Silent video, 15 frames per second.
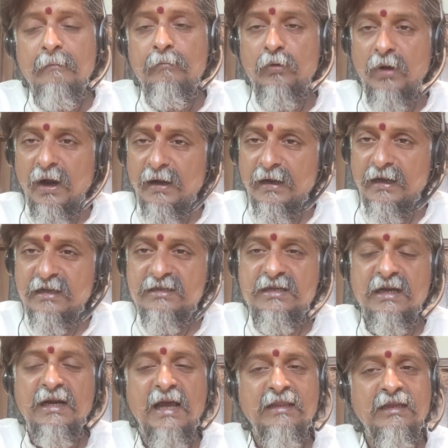Puranas
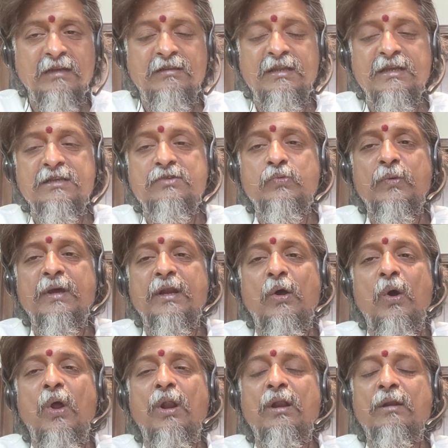and other things were
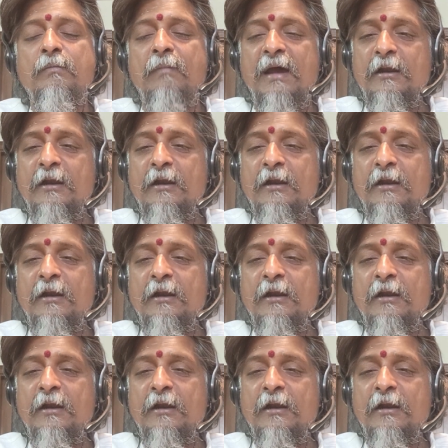all